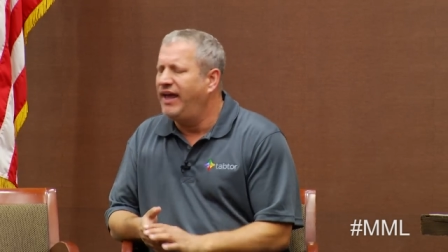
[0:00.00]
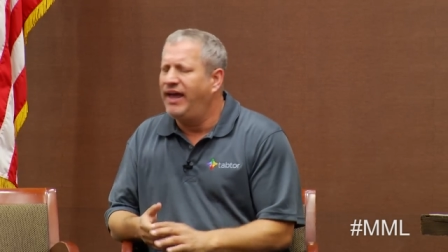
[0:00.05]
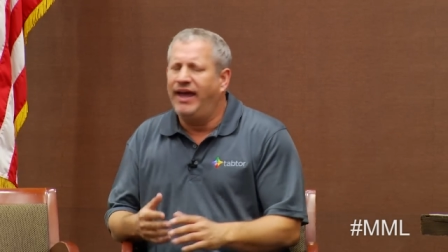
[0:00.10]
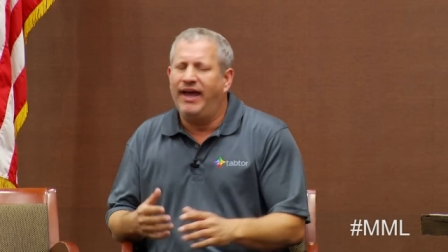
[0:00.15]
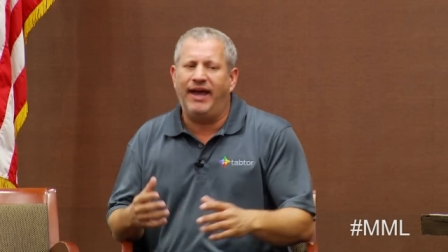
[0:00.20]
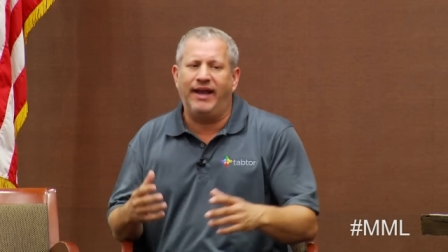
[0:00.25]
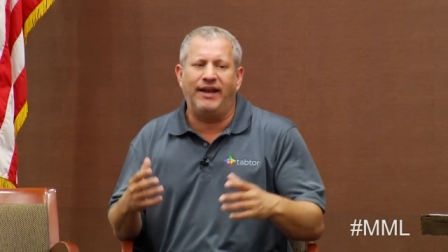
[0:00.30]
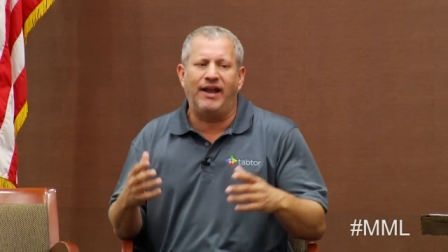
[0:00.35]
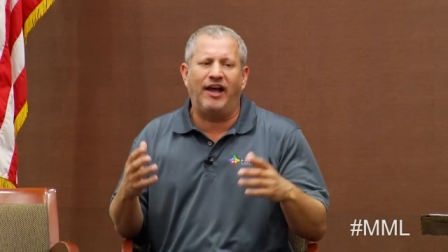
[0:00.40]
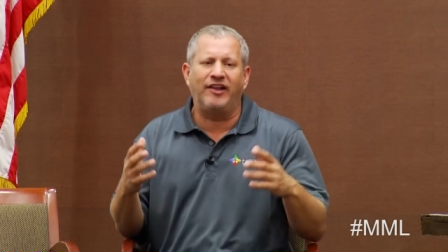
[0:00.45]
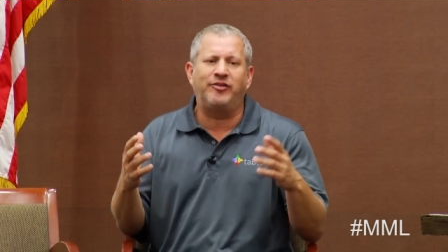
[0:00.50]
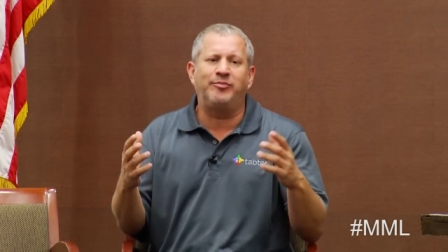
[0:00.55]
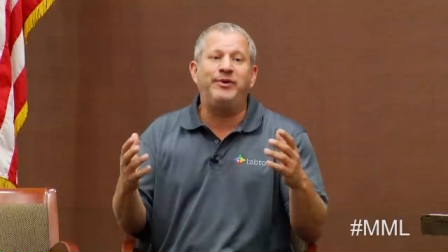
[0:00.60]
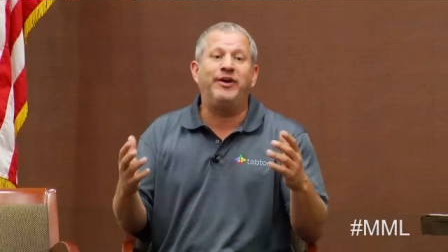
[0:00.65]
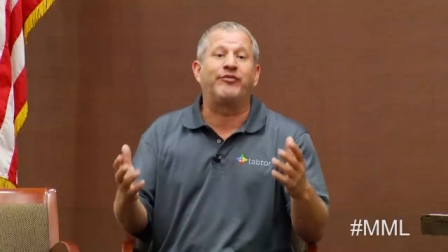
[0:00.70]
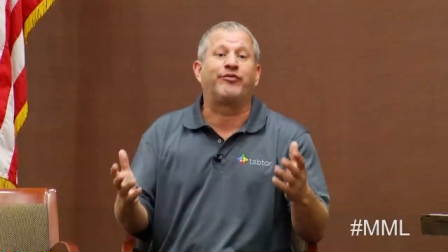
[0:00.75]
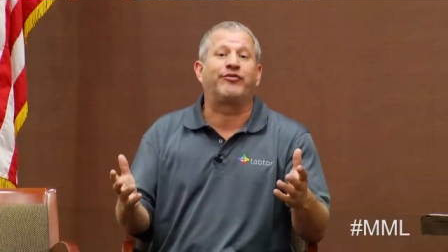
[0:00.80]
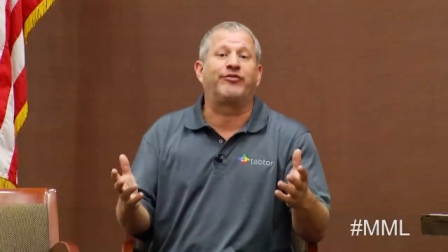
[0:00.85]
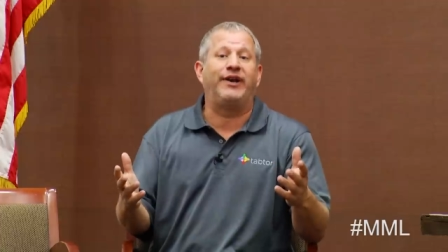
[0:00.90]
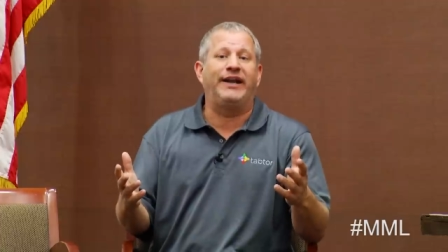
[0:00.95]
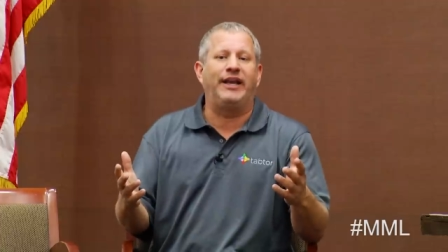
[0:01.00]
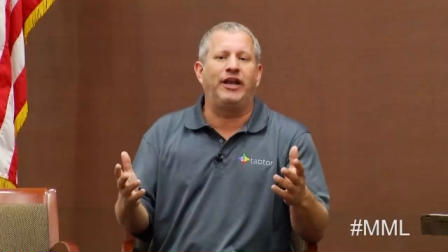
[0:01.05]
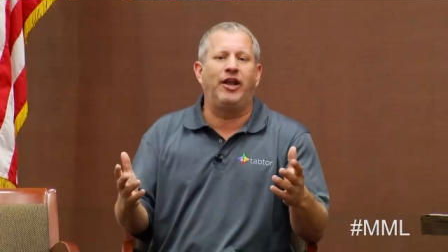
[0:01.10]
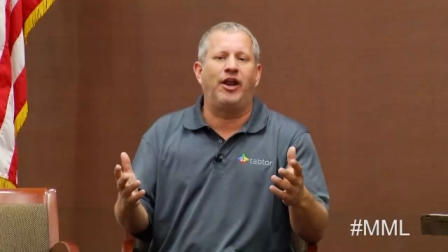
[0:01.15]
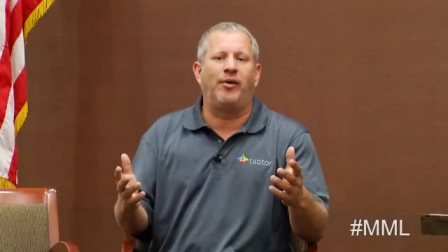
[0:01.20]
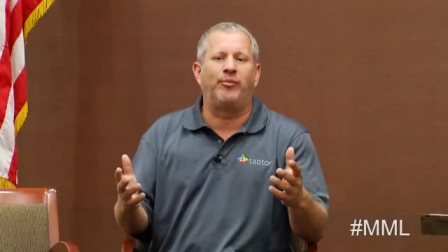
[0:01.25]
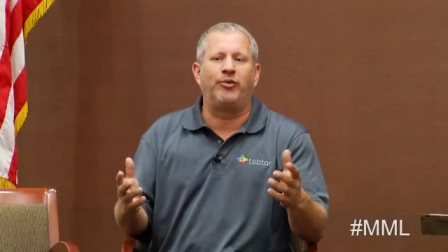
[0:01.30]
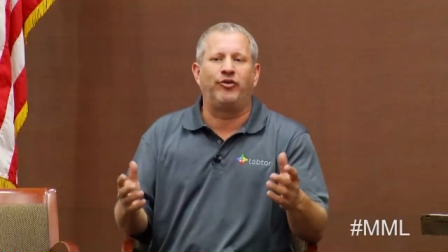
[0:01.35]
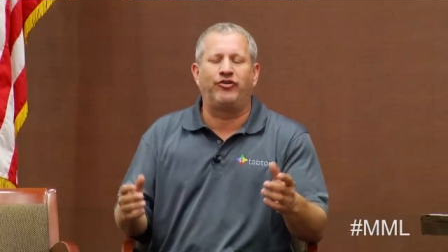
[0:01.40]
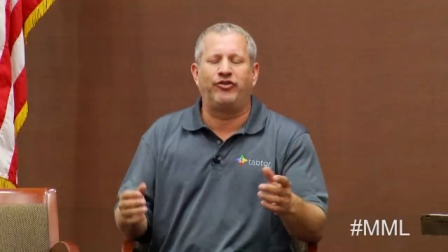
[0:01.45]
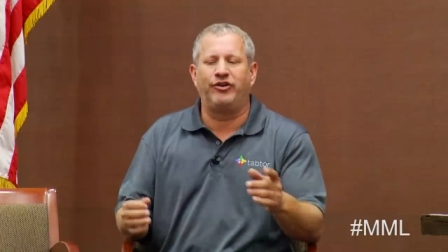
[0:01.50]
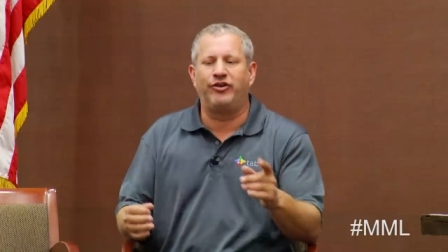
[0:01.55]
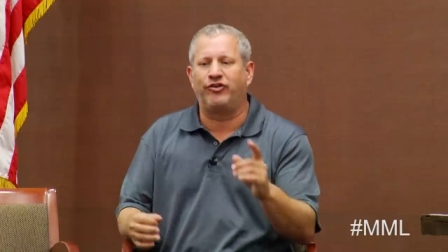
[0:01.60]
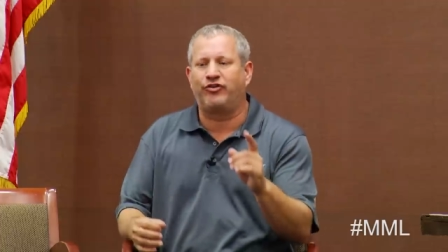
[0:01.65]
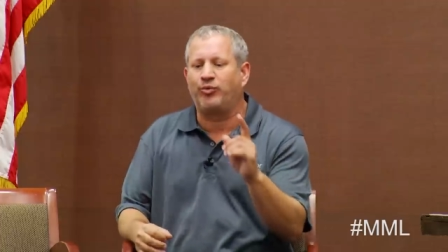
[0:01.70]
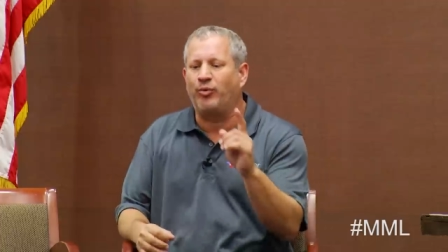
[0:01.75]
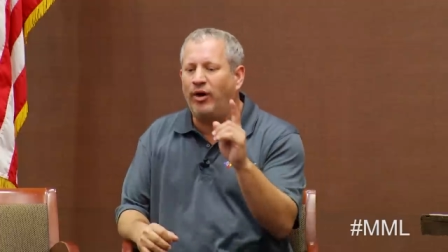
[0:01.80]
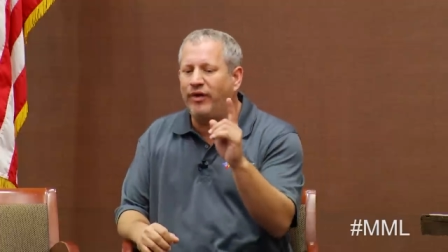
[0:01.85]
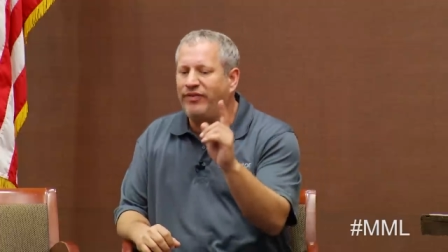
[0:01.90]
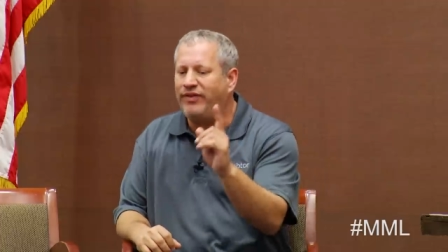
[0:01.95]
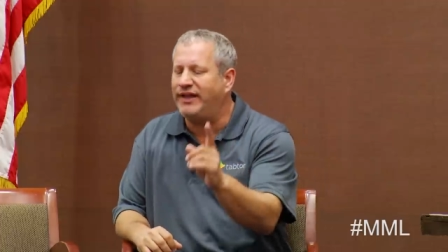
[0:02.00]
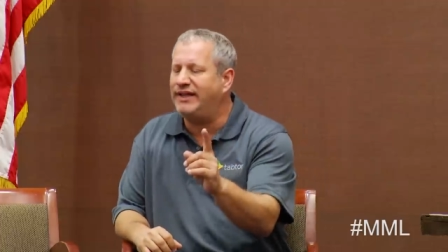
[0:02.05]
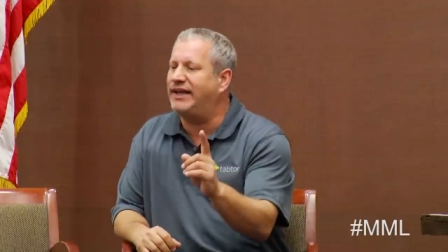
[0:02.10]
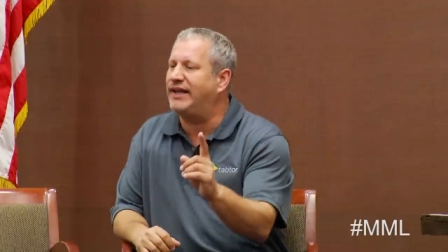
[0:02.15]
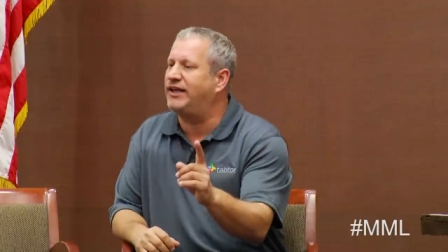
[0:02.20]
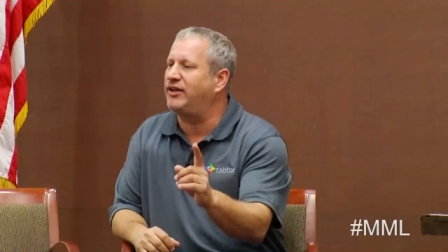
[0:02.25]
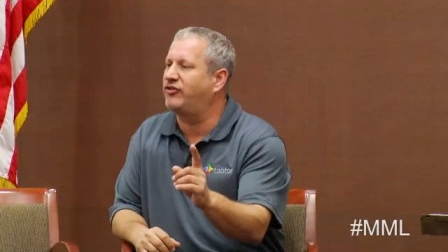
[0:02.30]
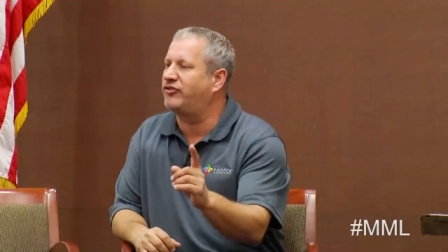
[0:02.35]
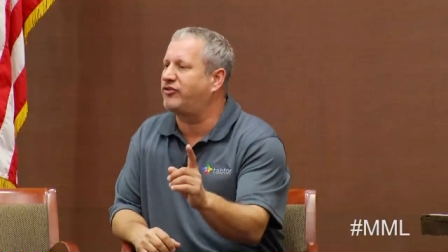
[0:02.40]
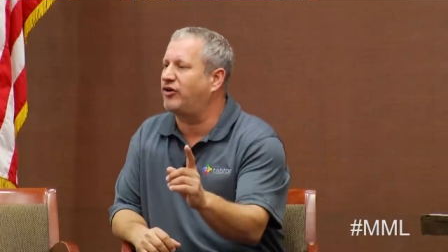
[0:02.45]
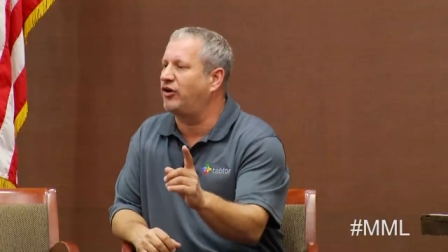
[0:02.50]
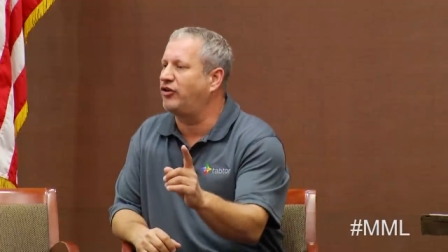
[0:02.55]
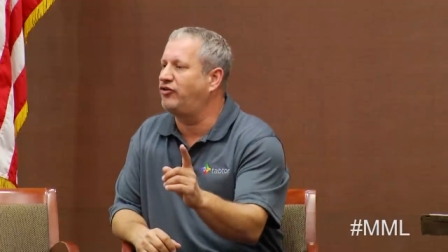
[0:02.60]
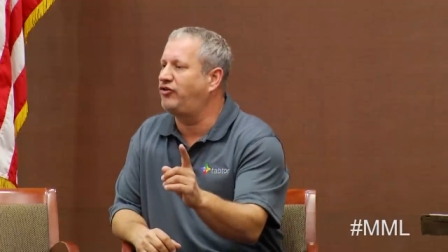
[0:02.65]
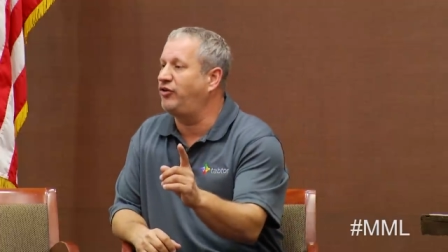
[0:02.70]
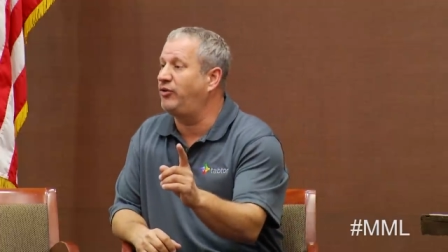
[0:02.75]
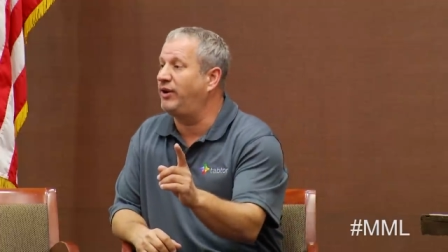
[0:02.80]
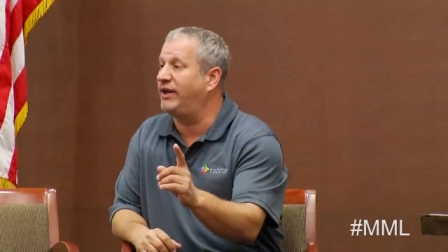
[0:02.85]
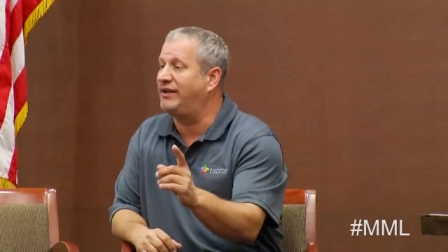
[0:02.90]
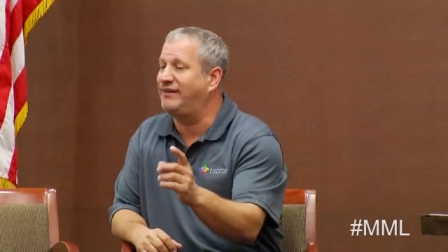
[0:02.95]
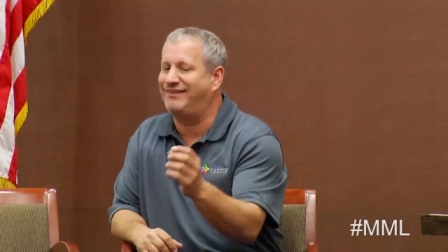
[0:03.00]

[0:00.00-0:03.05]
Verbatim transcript: And not to be afraid of numbers. And there's one thing they can start doing